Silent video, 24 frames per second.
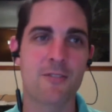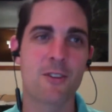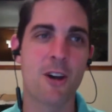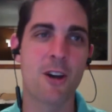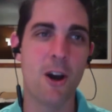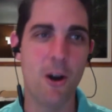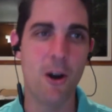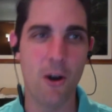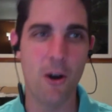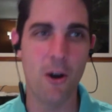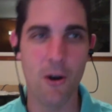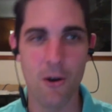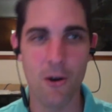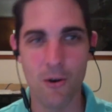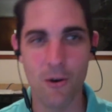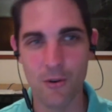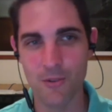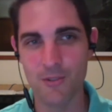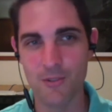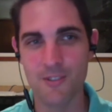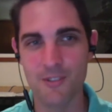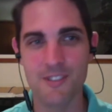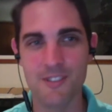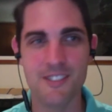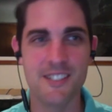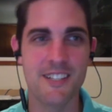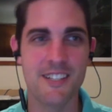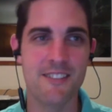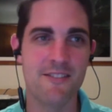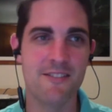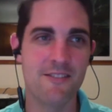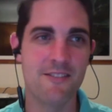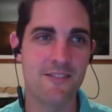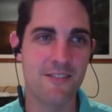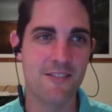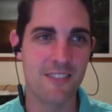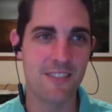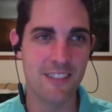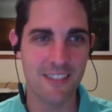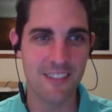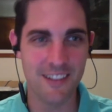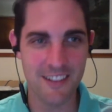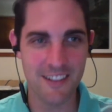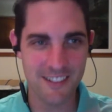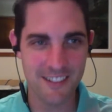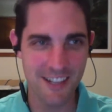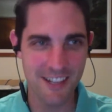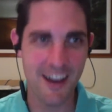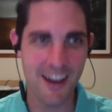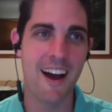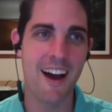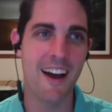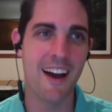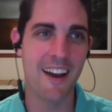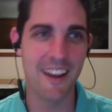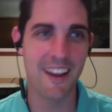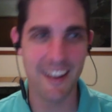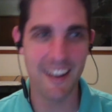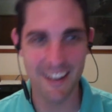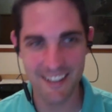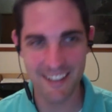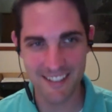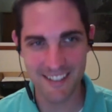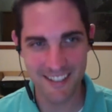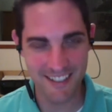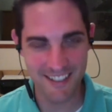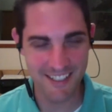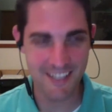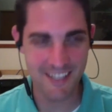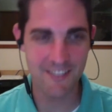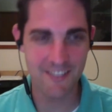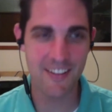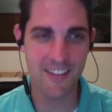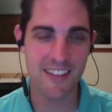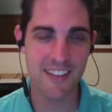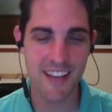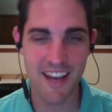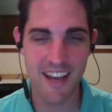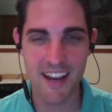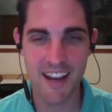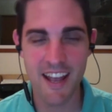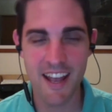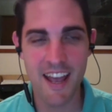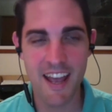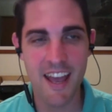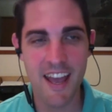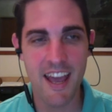cones and signs and stuff like that,